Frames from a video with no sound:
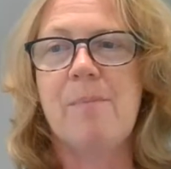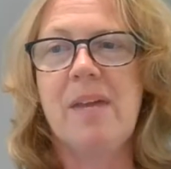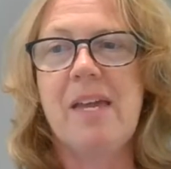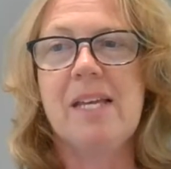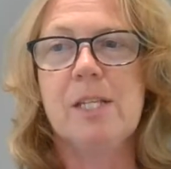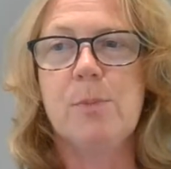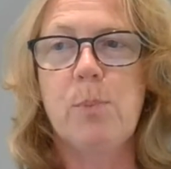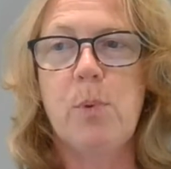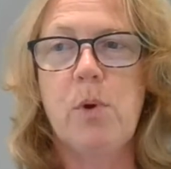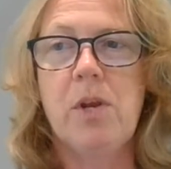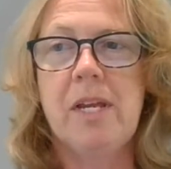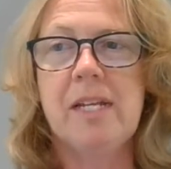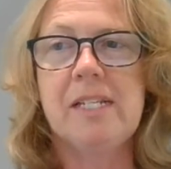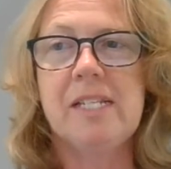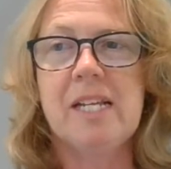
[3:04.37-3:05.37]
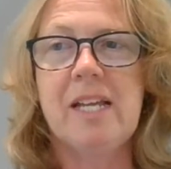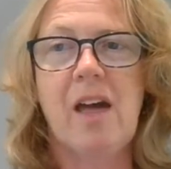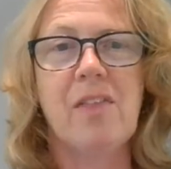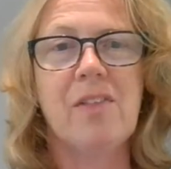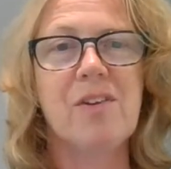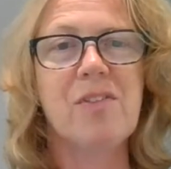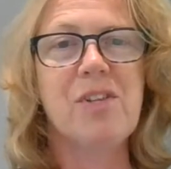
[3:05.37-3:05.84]
is putting
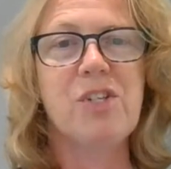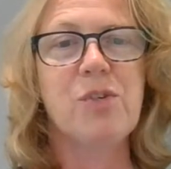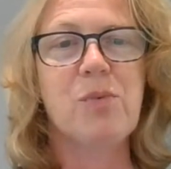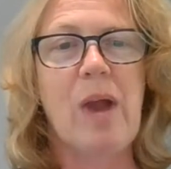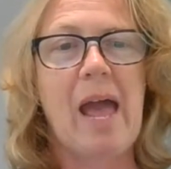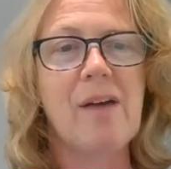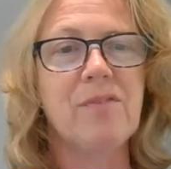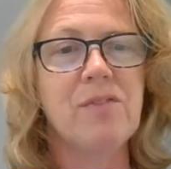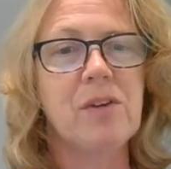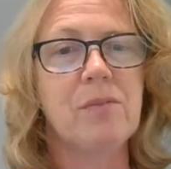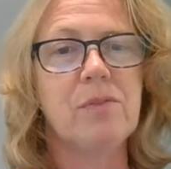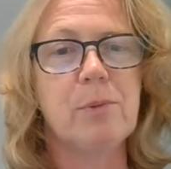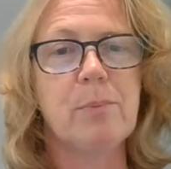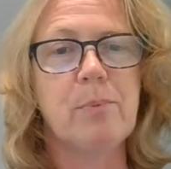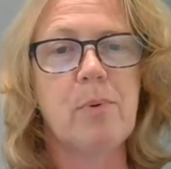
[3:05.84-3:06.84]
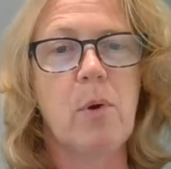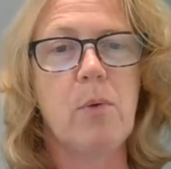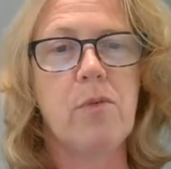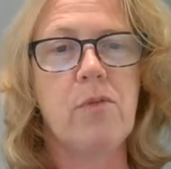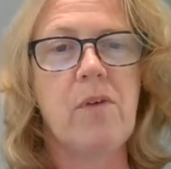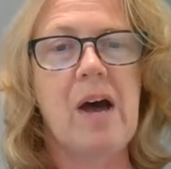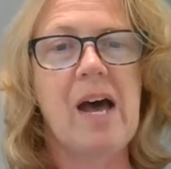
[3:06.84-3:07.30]
together the draft of your
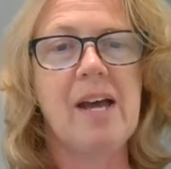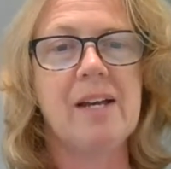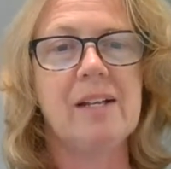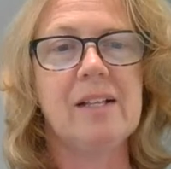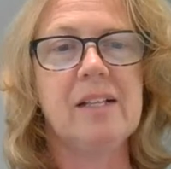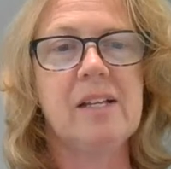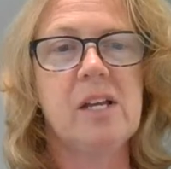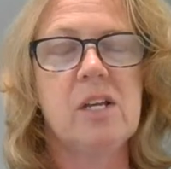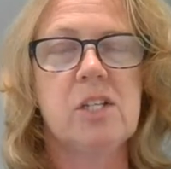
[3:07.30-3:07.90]
profile.